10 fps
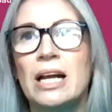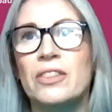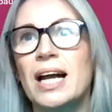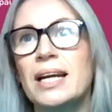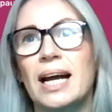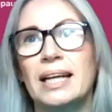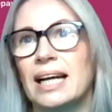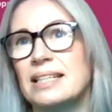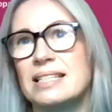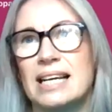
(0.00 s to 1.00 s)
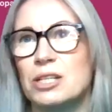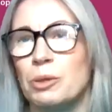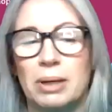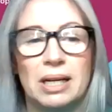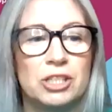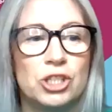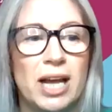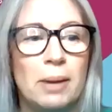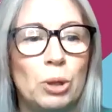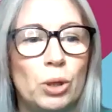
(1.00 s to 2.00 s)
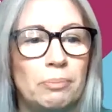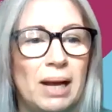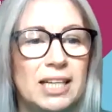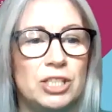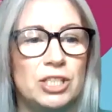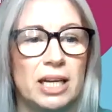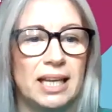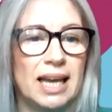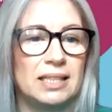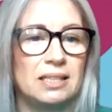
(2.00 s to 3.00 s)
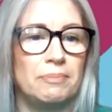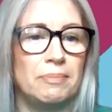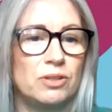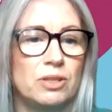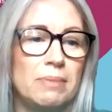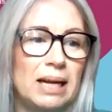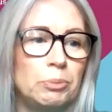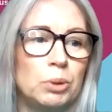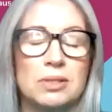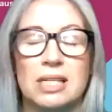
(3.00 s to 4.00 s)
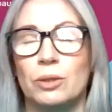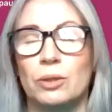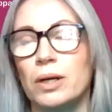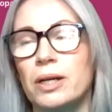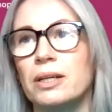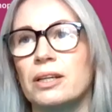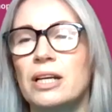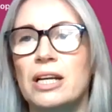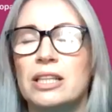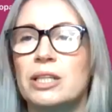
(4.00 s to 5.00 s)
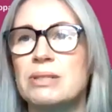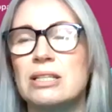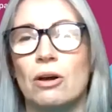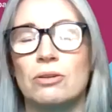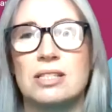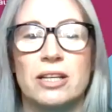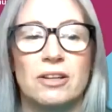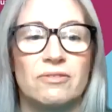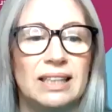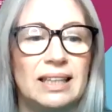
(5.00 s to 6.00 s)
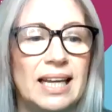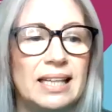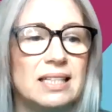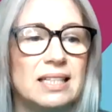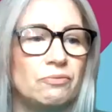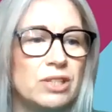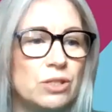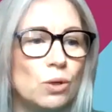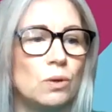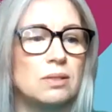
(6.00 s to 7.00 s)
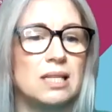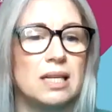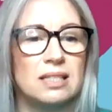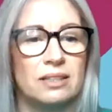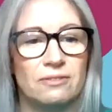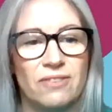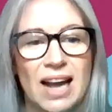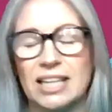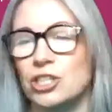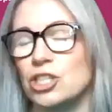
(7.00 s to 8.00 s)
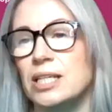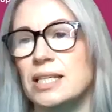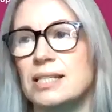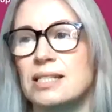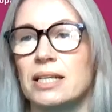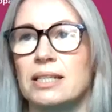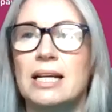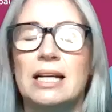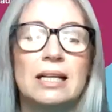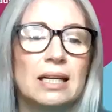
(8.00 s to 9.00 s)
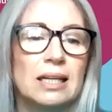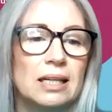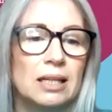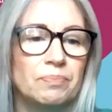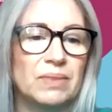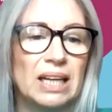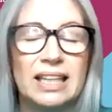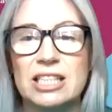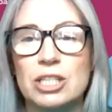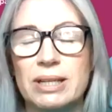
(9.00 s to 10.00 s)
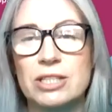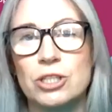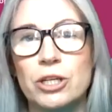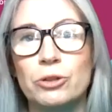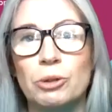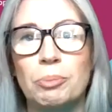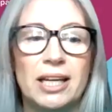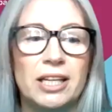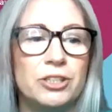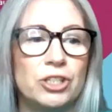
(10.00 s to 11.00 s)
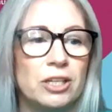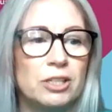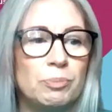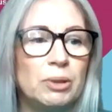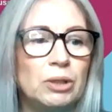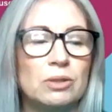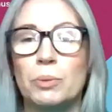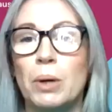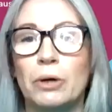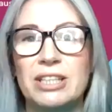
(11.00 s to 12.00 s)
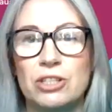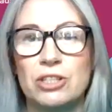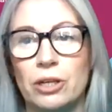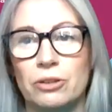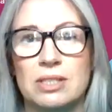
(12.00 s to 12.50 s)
Then I kind of set up a SharePoint page dedicated to menopause in the work. There was lots of links and resources and fact sheets and links to external pages, but also our internal